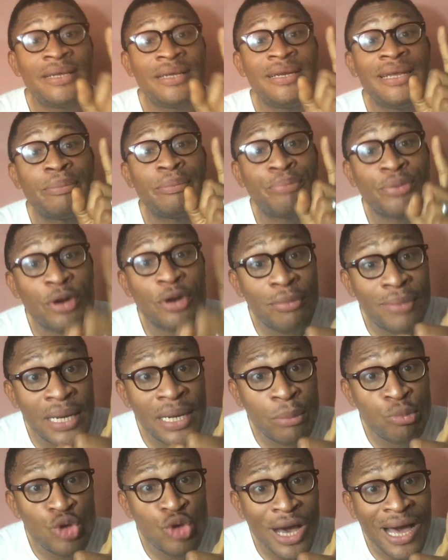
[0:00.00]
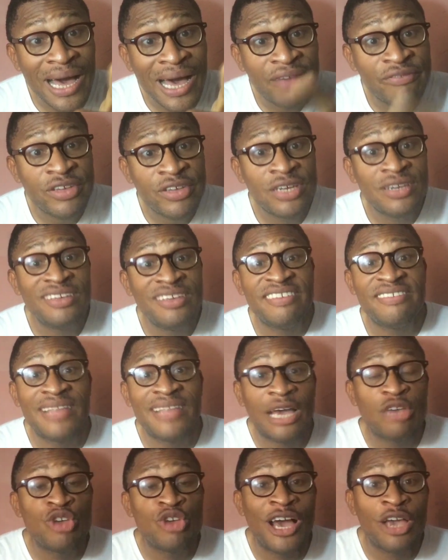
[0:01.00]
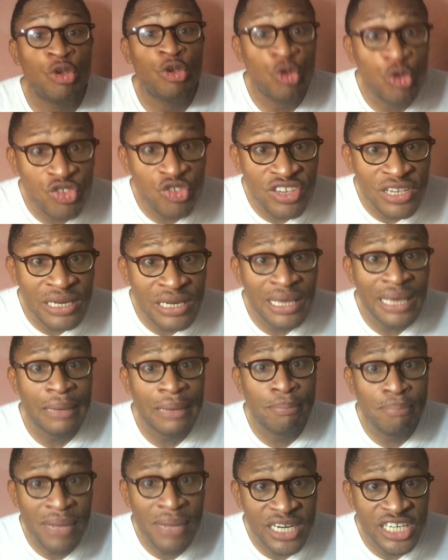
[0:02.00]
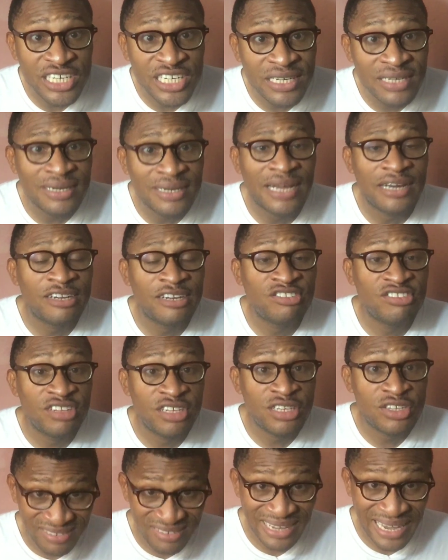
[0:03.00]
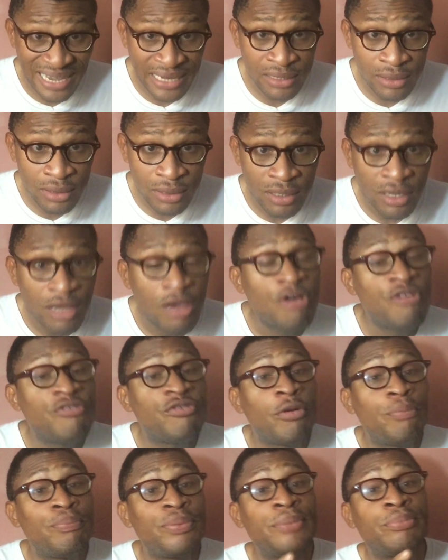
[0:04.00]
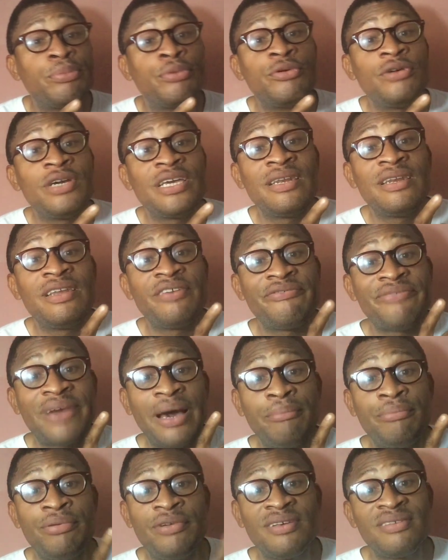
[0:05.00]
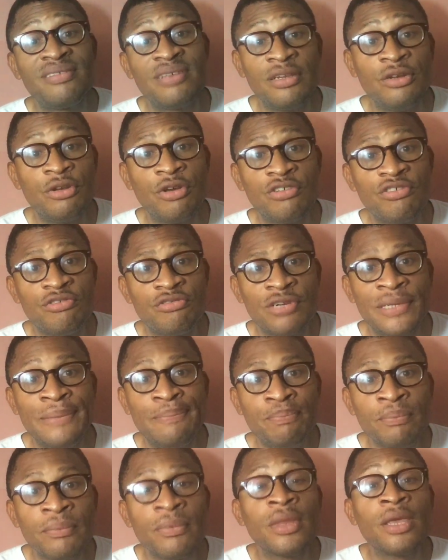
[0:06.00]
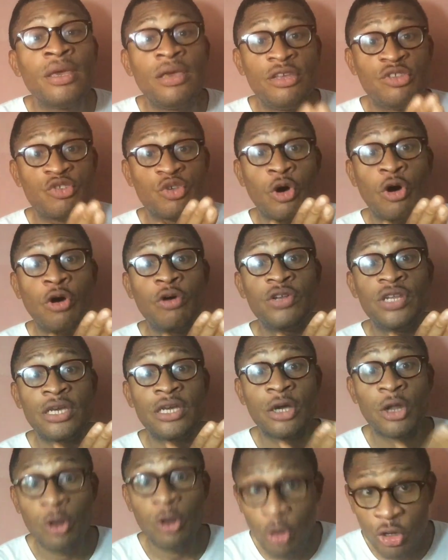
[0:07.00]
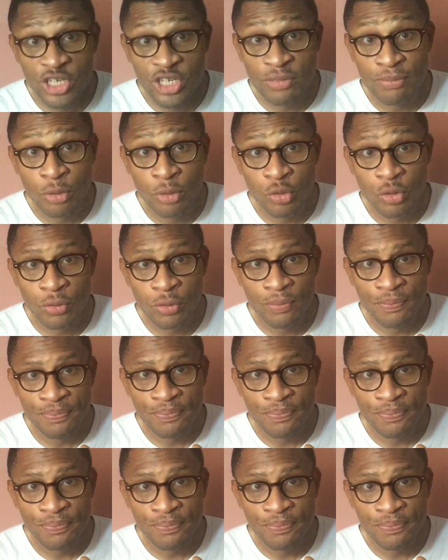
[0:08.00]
The problem you are having is that you are using a machine that is designed for people in the fabrics industry. It's called a clutch motor.